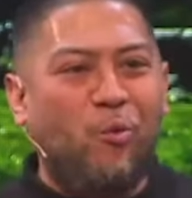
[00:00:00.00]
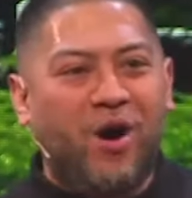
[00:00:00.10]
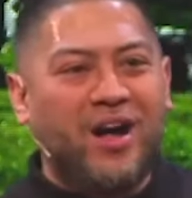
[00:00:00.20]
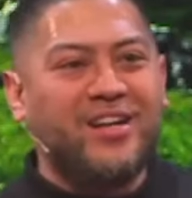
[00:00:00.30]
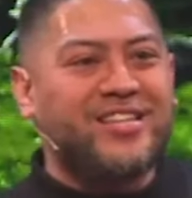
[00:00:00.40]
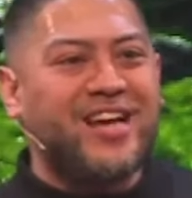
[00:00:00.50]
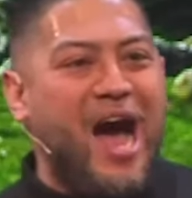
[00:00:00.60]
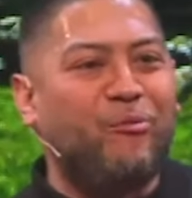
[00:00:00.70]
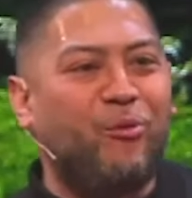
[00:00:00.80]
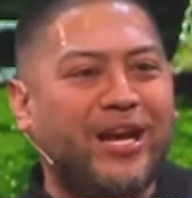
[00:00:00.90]

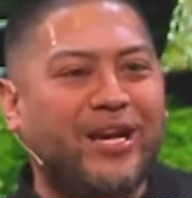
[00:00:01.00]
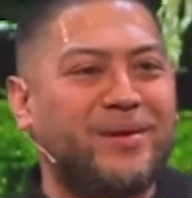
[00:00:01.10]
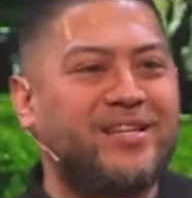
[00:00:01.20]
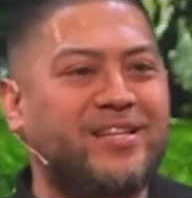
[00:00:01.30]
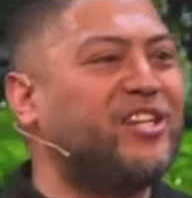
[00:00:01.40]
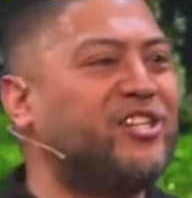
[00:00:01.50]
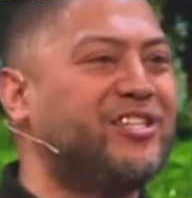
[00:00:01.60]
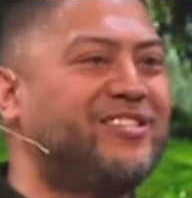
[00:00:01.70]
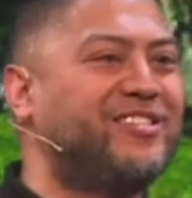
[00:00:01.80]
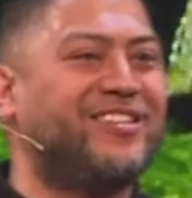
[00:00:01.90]
one-time
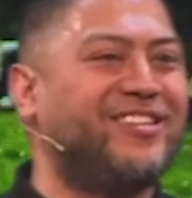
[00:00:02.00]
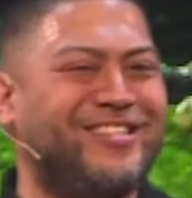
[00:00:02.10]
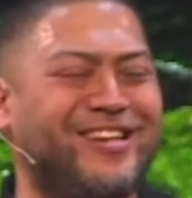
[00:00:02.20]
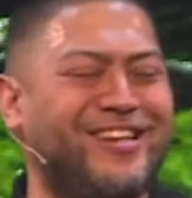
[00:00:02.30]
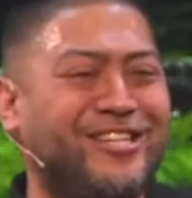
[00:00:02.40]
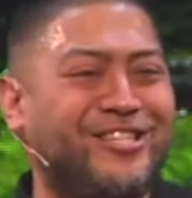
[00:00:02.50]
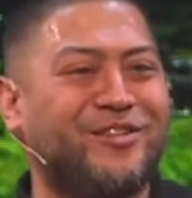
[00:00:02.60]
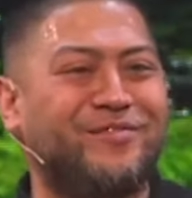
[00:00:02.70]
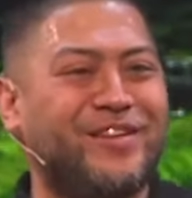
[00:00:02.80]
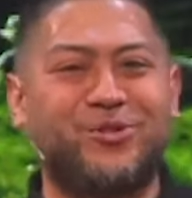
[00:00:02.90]
recommendation to the
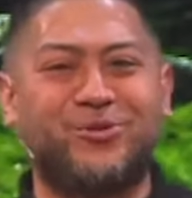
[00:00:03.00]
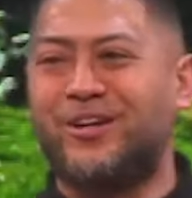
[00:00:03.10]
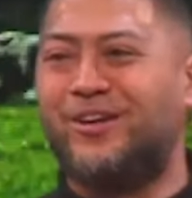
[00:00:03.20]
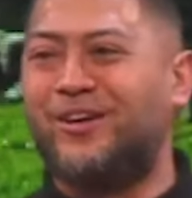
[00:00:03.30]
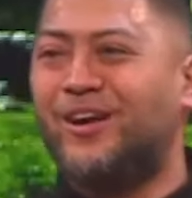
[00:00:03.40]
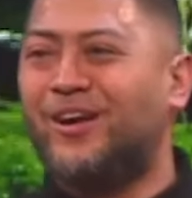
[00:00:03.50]
nation of Israel.